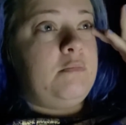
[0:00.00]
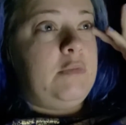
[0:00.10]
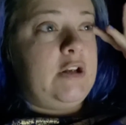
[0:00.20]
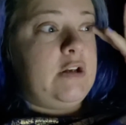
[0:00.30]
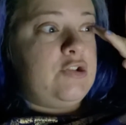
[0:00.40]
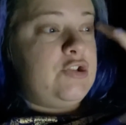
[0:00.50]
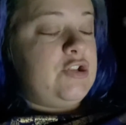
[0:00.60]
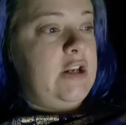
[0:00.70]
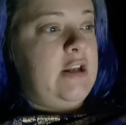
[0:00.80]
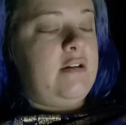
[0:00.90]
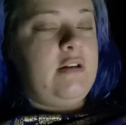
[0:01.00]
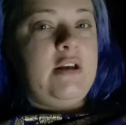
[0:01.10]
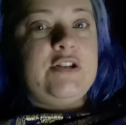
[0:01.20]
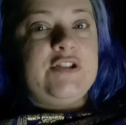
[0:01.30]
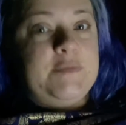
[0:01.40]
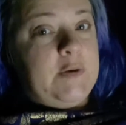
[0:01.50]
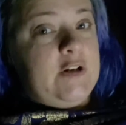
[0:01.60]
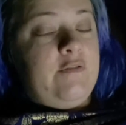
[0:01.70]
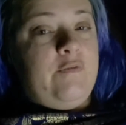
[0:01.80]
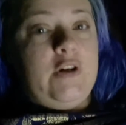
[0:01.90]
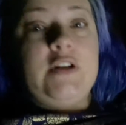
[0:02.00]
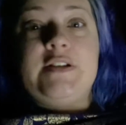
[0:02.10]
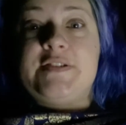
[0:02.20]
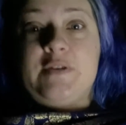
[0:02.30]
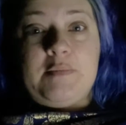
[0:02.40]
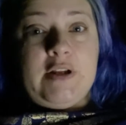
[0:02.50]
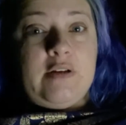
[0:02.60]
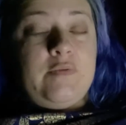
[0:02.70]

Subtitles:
because she's very, very descriptive.